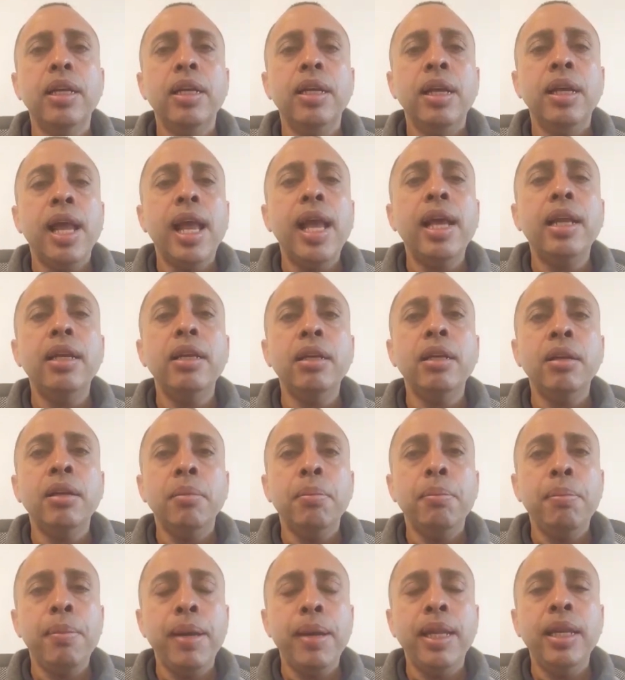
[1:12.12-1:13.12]
and
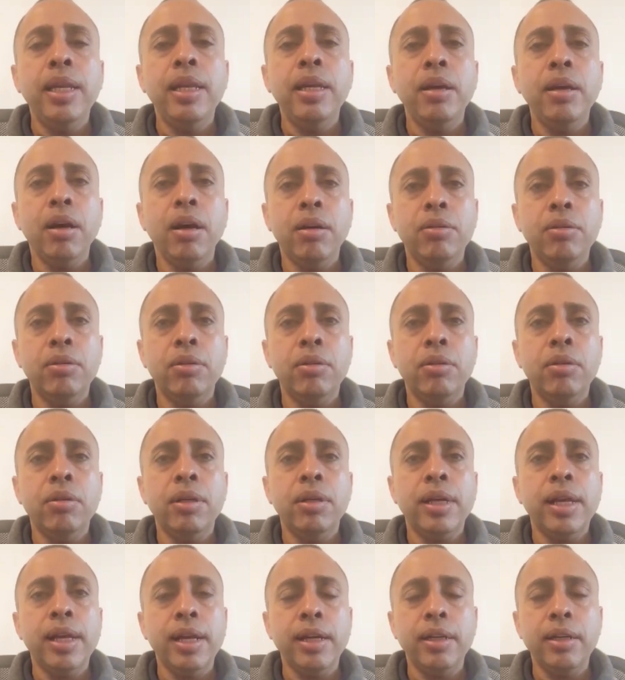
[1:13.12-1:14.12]
many other
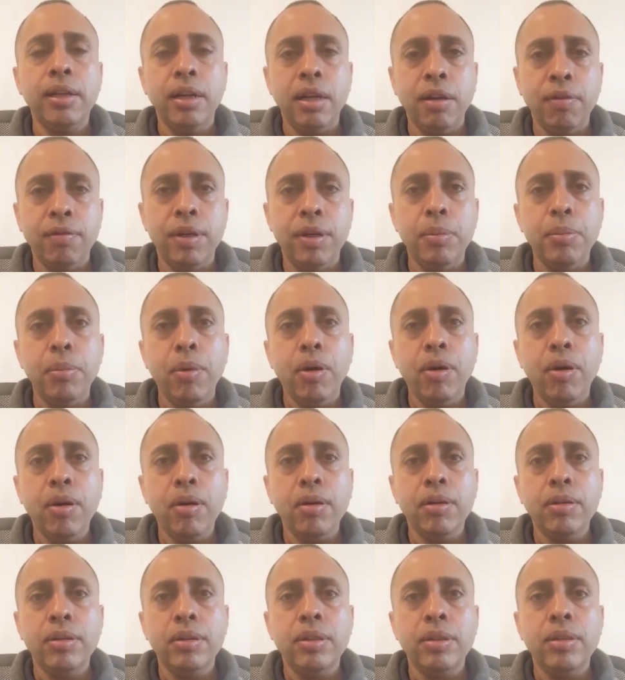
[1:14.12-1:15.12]
care delivery
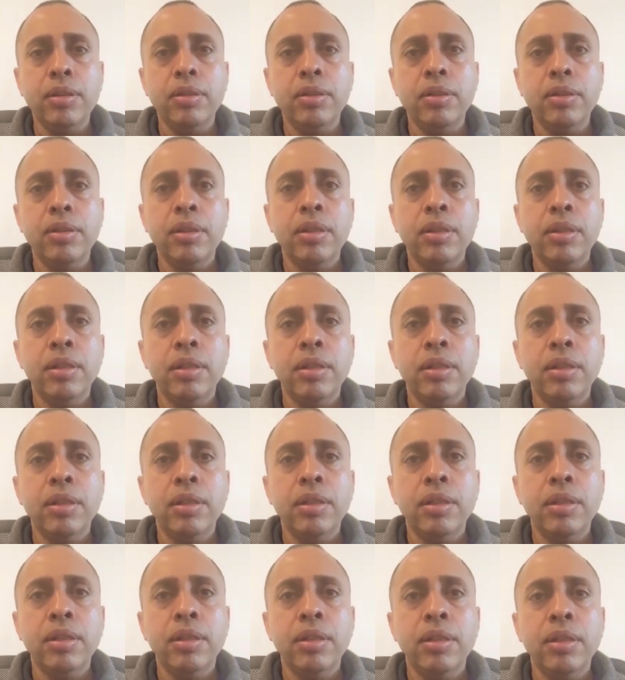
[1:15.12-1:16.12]
models.
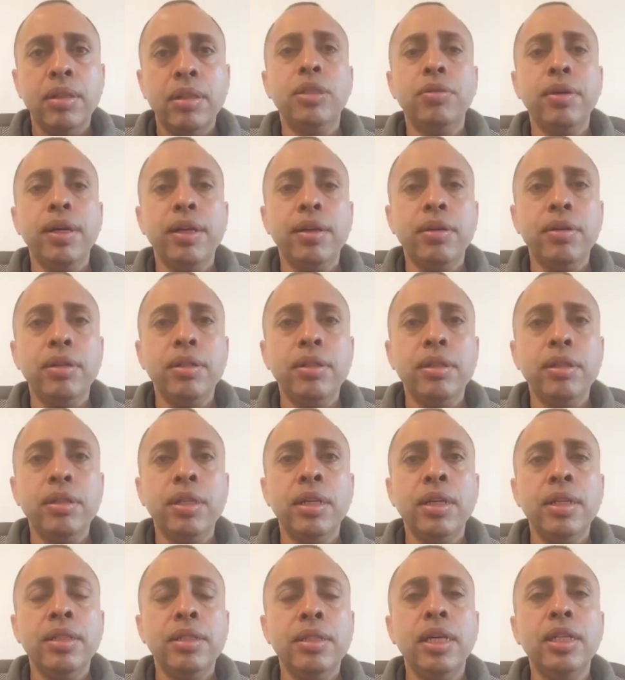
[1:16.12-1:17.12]
Administrators
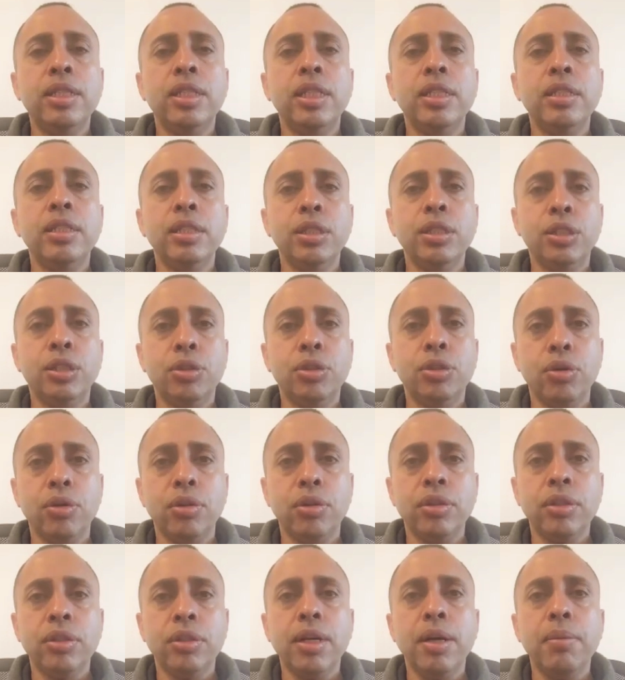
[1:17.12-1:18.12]
such as
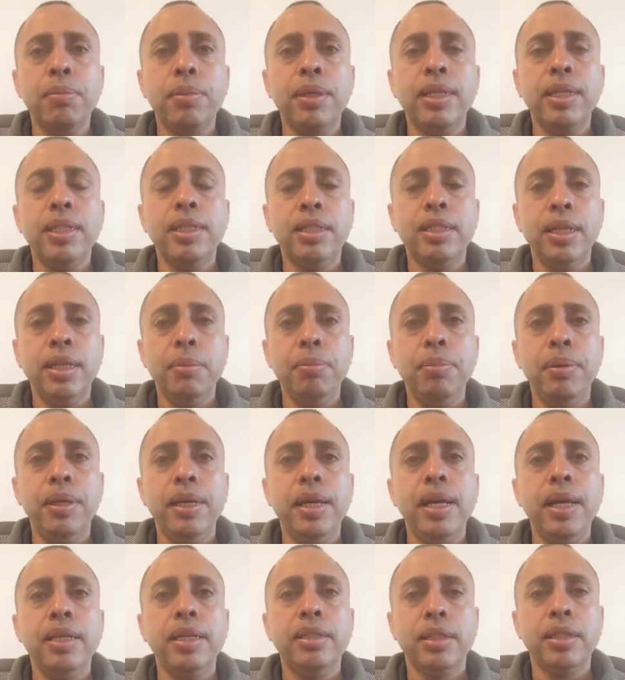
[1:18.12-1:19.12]
insurance companies,
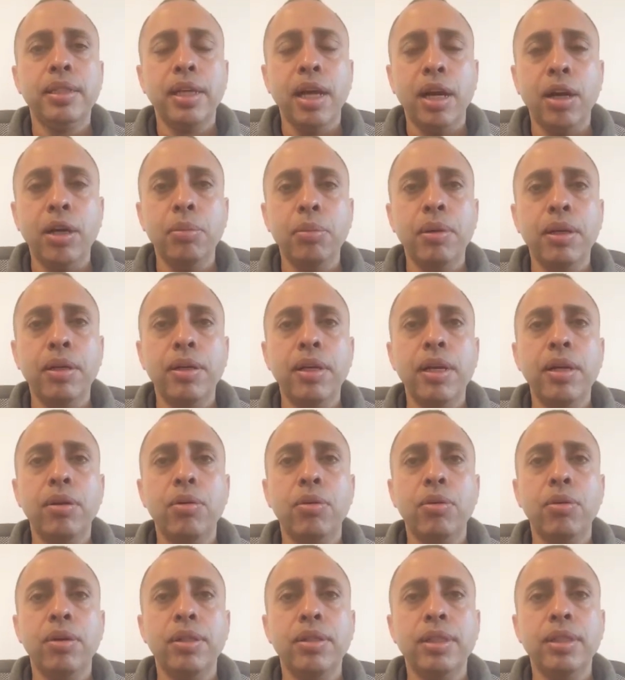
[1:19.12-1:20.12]
TPAs, accountable care
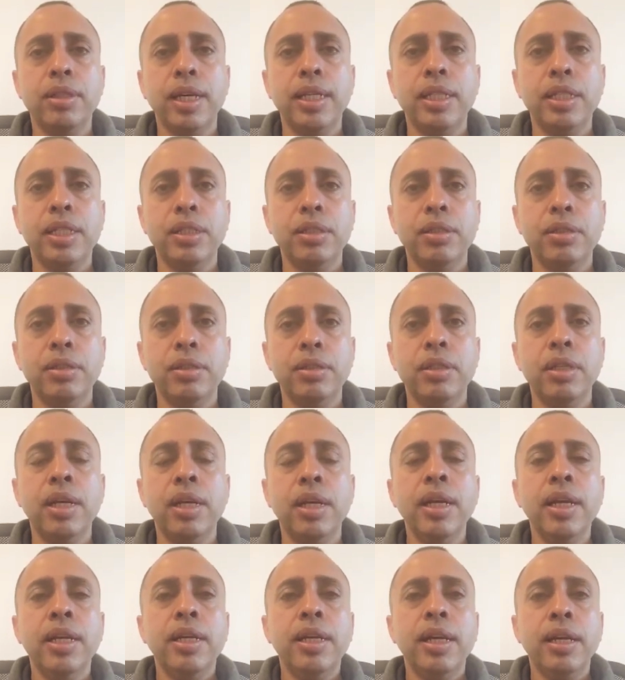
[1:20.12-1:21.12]
organizations
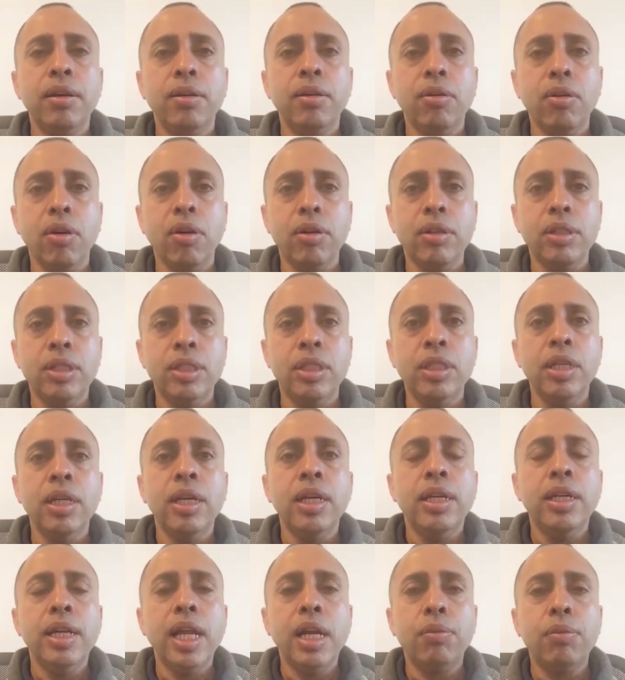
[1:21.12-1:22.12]
can launch
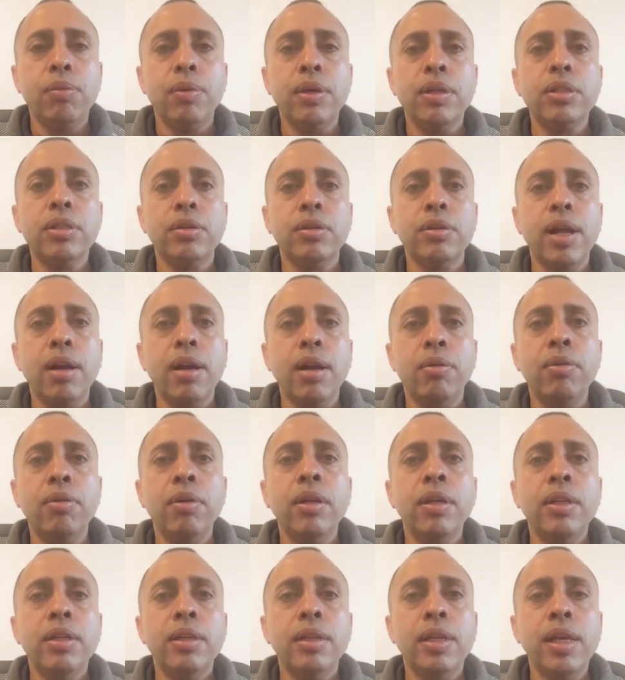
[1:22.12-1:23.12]
networks around
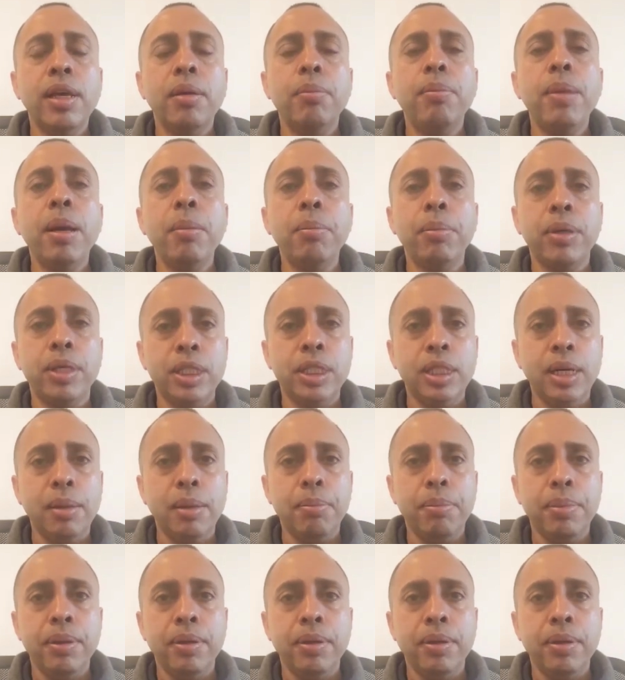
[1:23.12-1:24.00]
their membership.